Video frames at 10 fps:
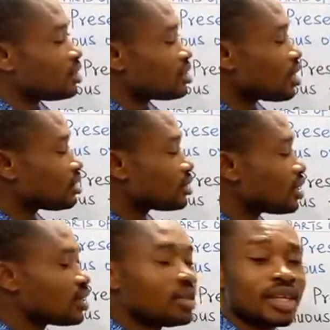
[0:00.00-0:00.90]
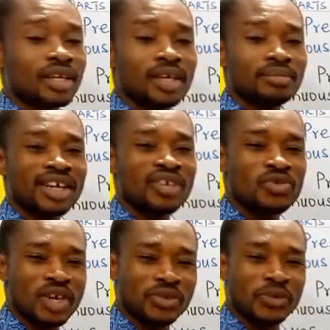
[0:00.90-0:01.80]
So take a look at them,
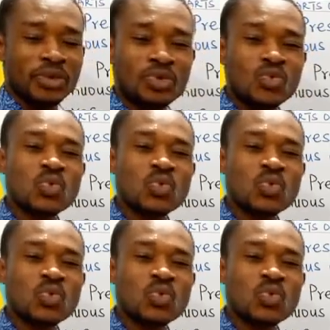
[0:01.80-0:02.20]
read through,